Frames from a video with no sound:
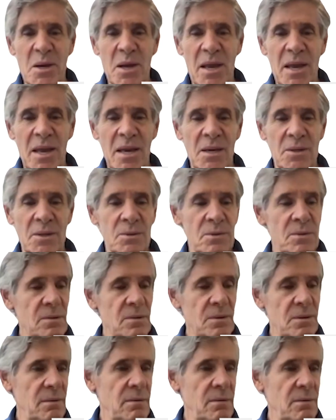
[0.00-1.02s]
and
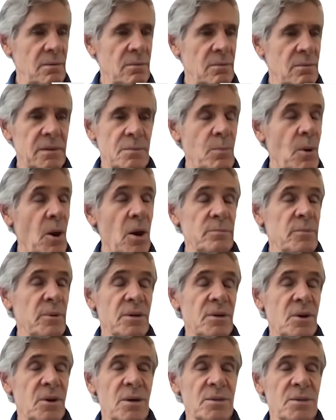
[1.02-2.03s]
you're at the bottom of
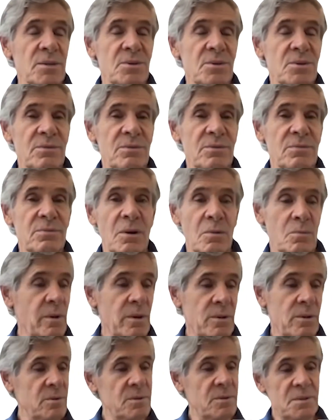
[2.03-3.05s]
the cost curve,
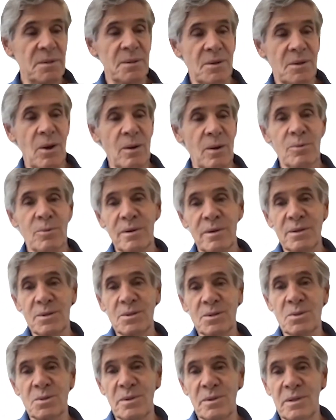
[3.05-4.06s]
whether it's in the copper
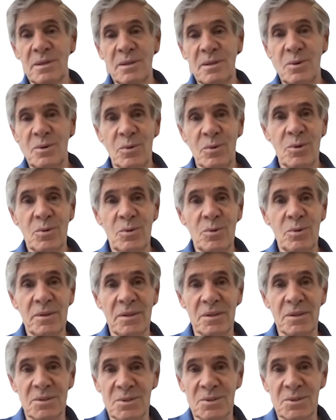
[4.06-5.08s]
industry or the
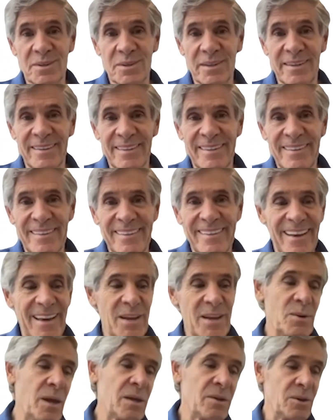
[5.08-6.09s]
gold industry.
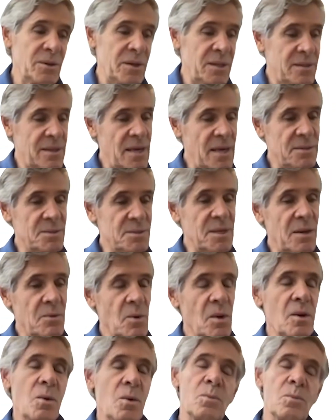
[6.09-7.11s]
And I look at that and say,
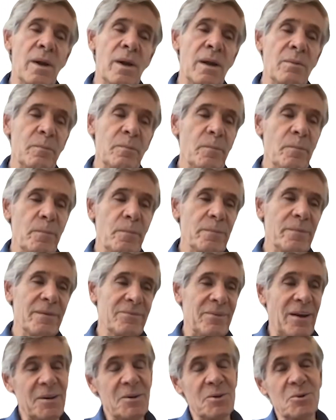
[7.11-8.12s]
well,
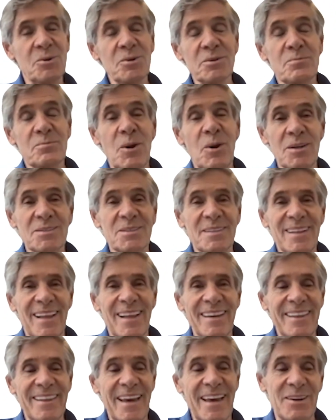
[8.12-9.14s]
if I had a gold deposit
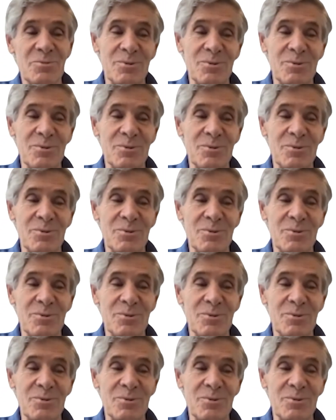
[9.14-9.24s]
like that,